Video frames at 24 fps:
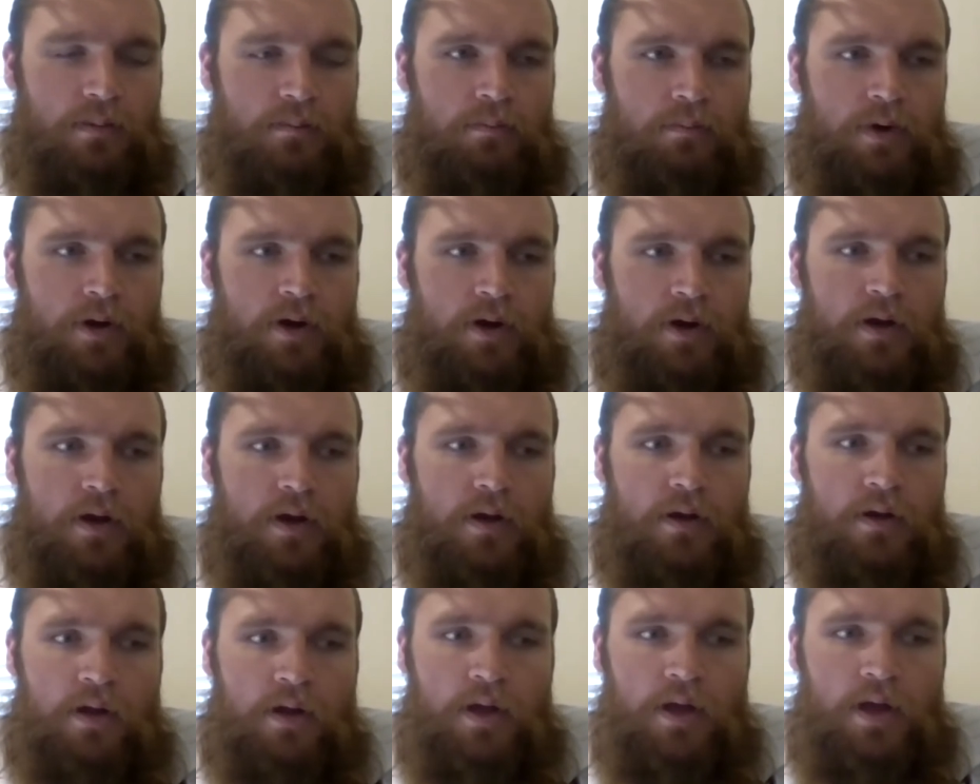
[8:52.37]
But
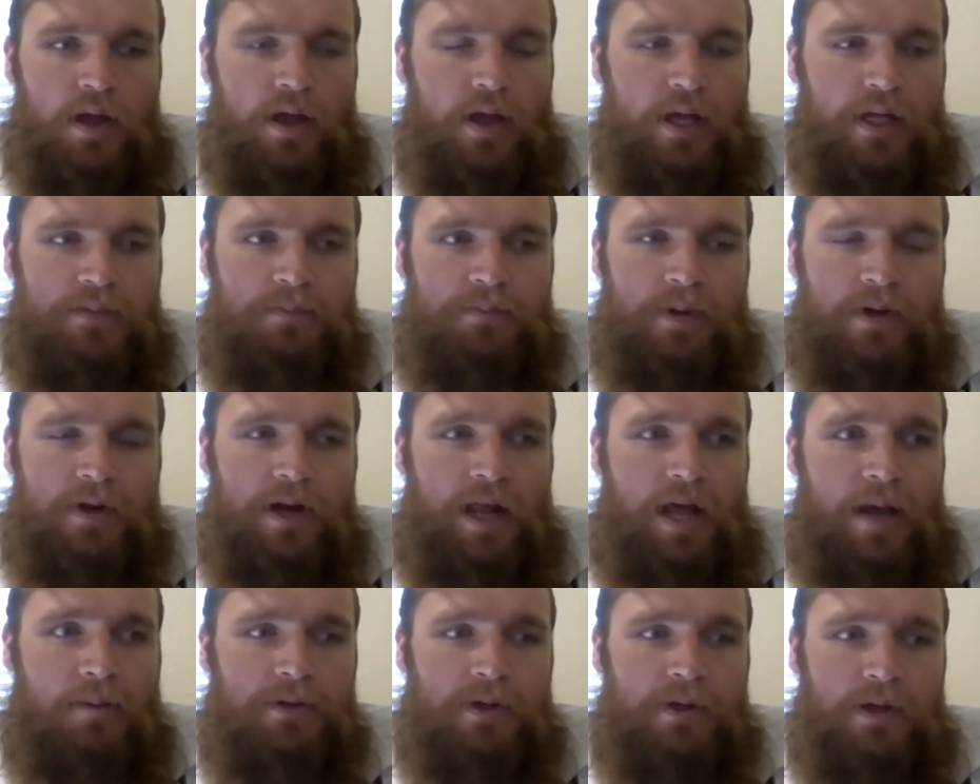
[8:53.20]
it's been an
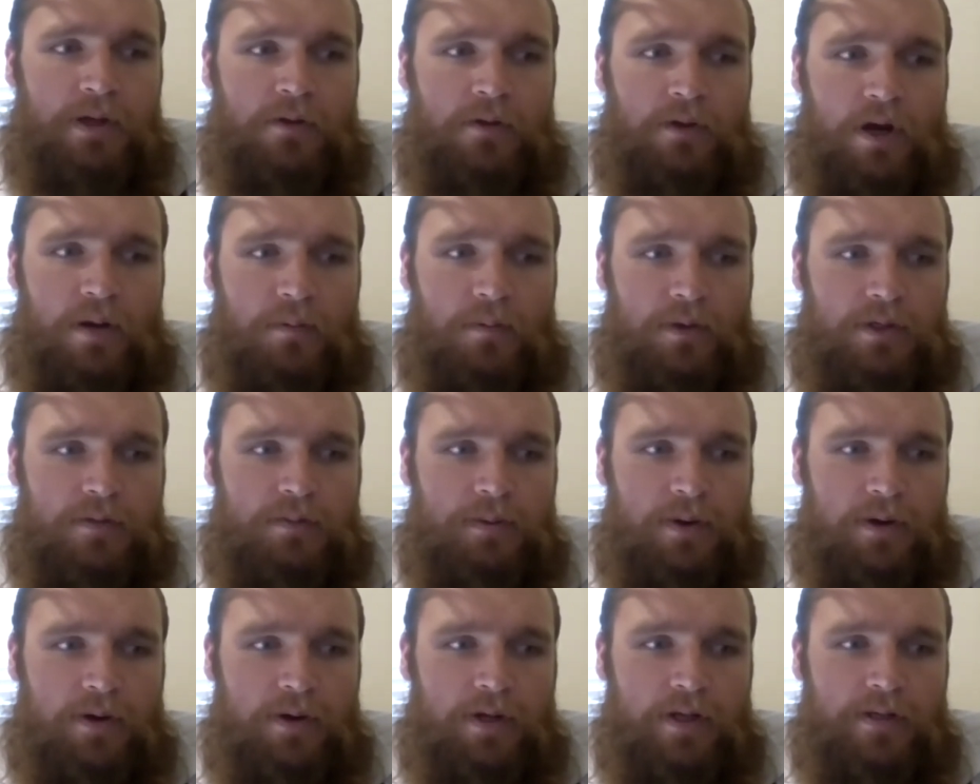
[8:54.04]
absolutely incredible
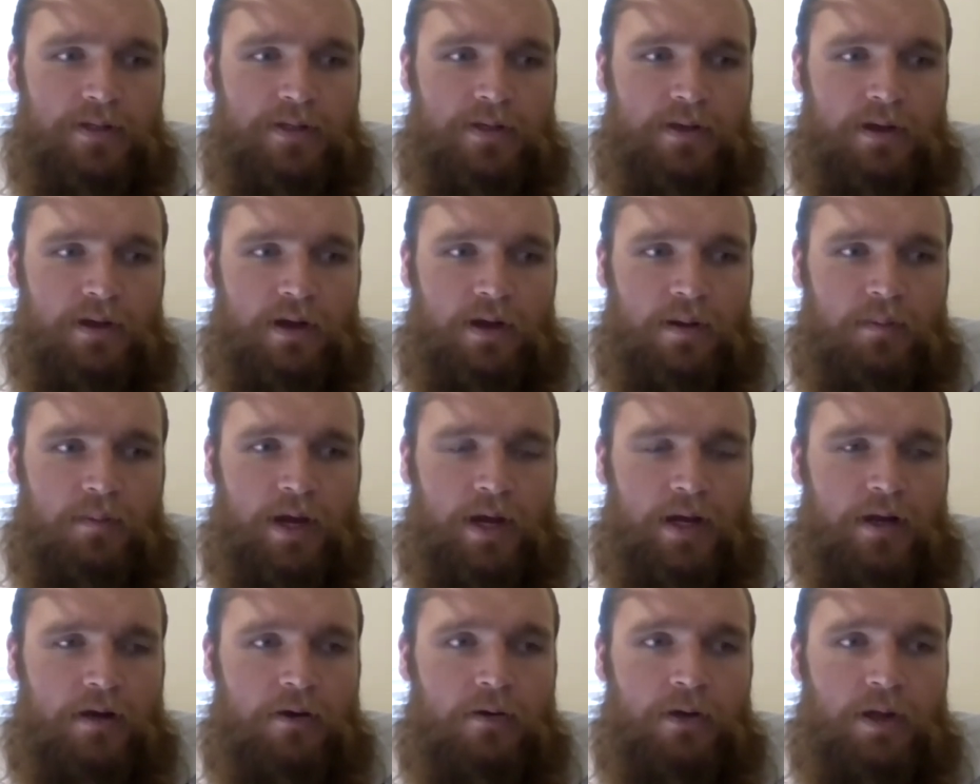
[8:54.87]
experience. I
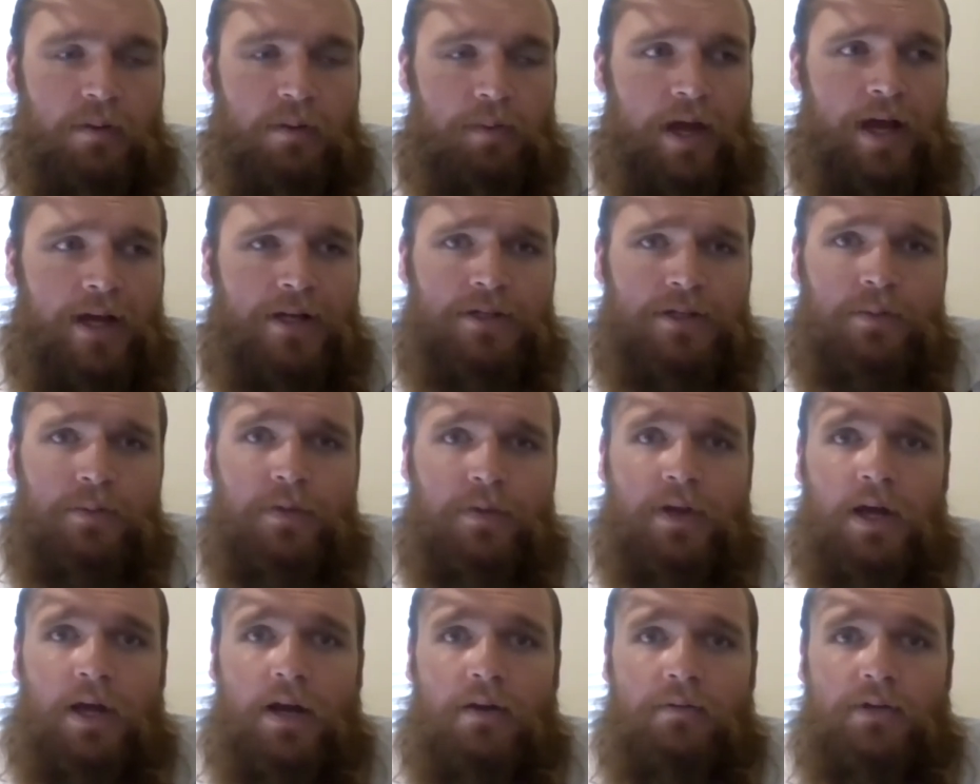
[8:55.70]
can only imagine what the
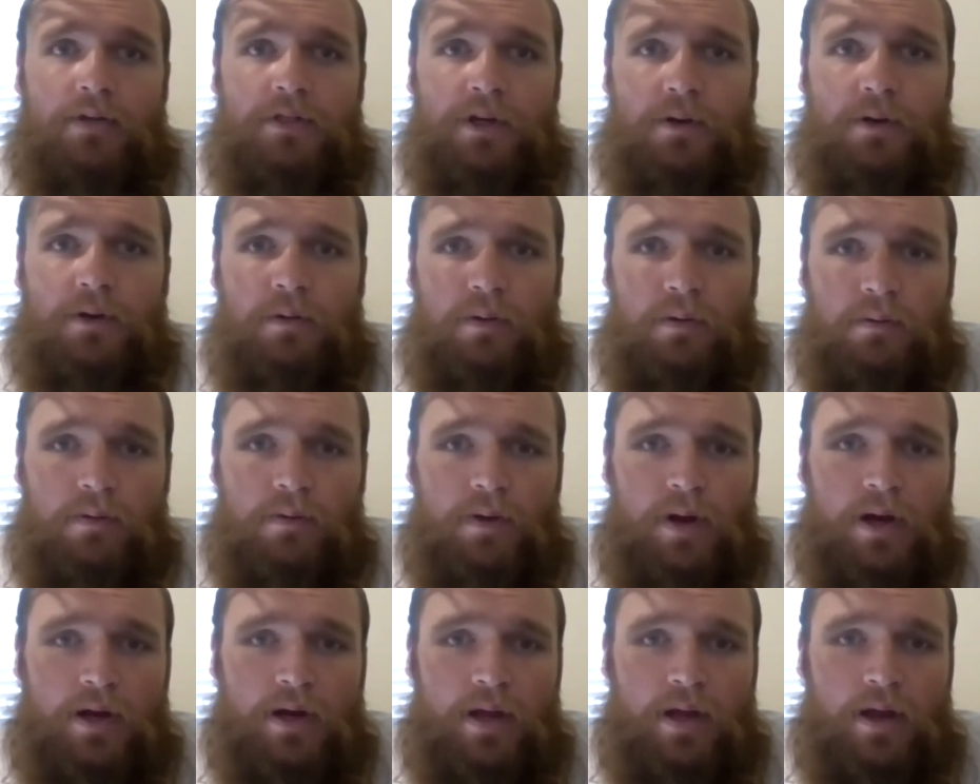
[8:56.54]
Donovans are going through
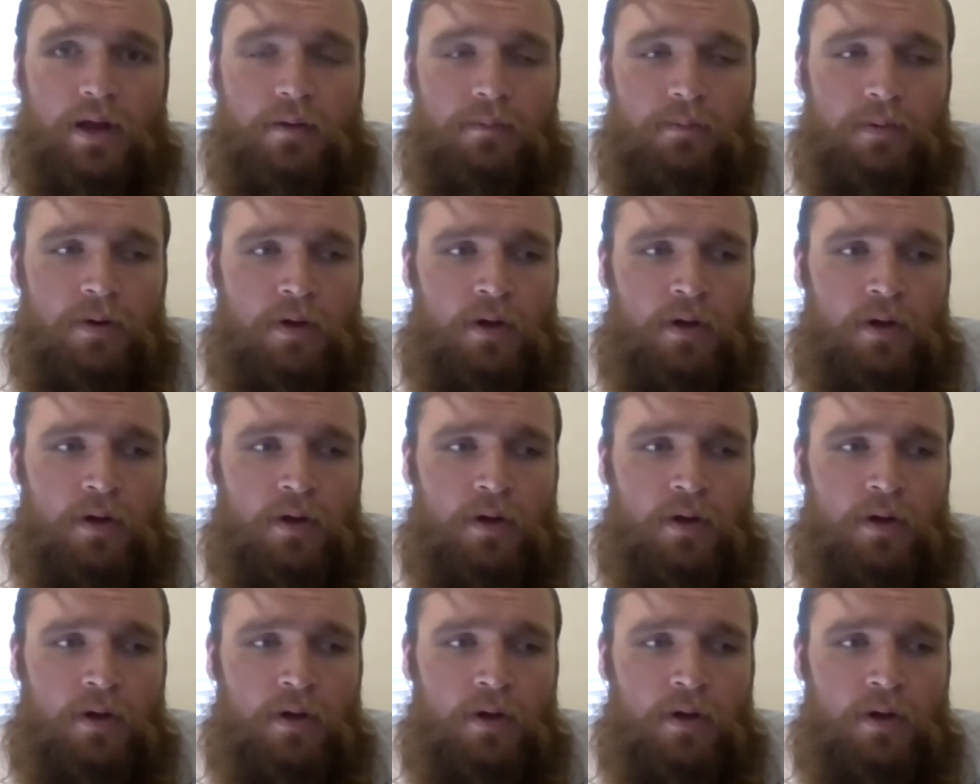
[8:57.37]
right now.